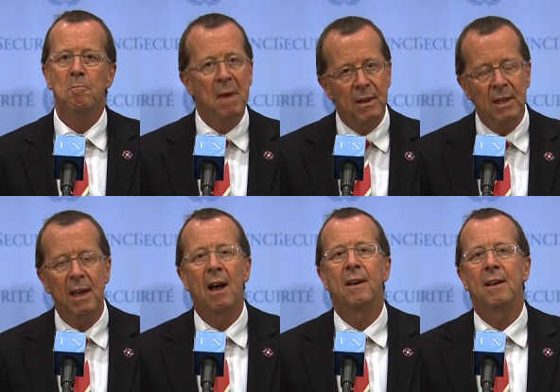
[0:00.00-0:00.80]
Many
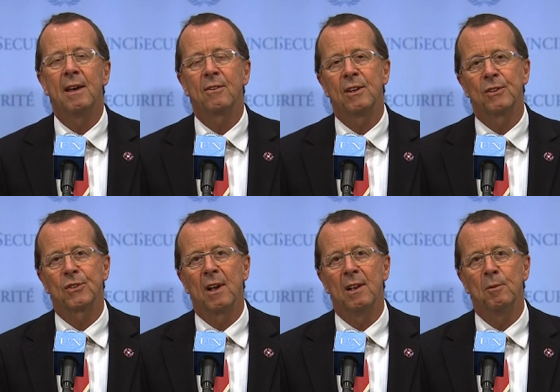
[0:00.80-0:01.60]
areas
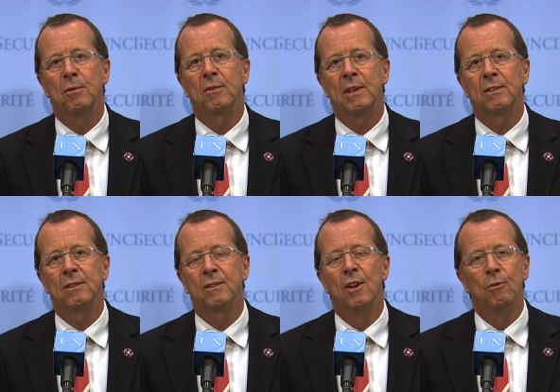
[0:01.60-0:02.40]
are
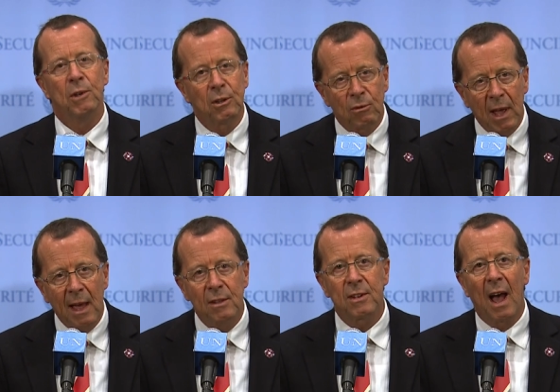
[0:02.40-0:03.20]
liberated. We
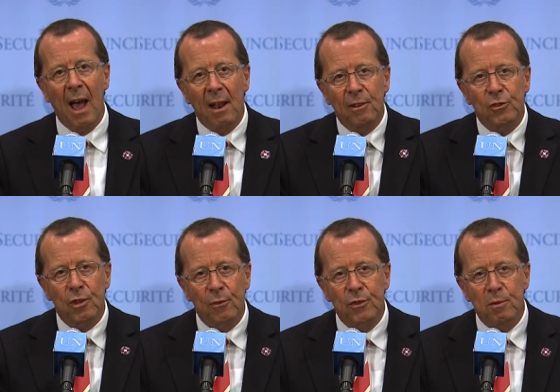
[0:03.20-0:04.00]
create islands
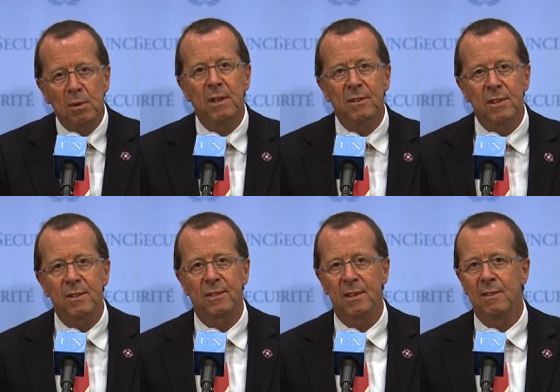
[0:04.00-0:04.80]
of
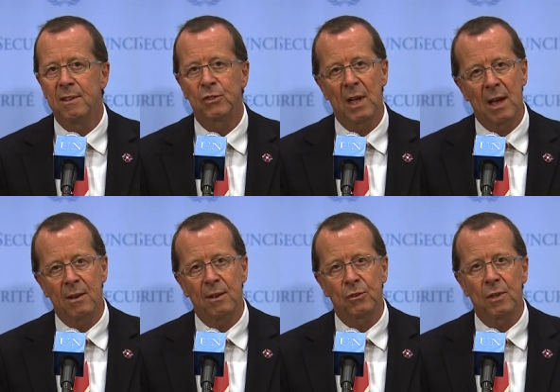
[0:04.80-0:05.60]
stabilities in these
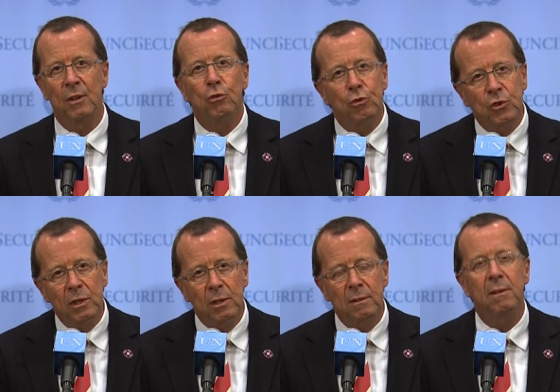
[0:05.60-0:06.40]
areas, and you
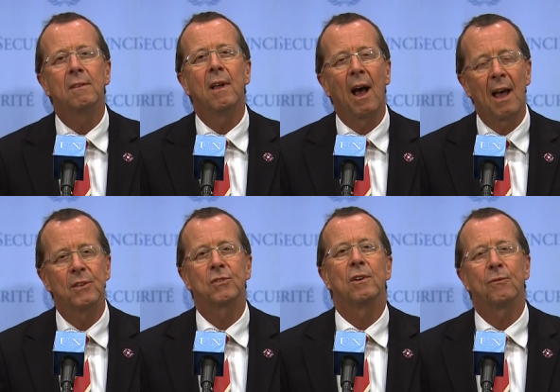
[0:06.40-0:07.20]
see it in the
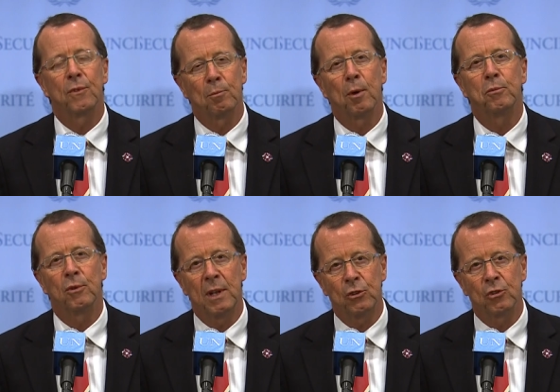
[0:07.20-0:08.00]
eyes of the
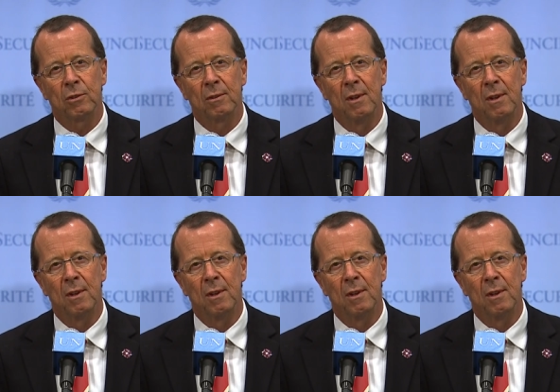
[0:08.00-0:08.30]
population.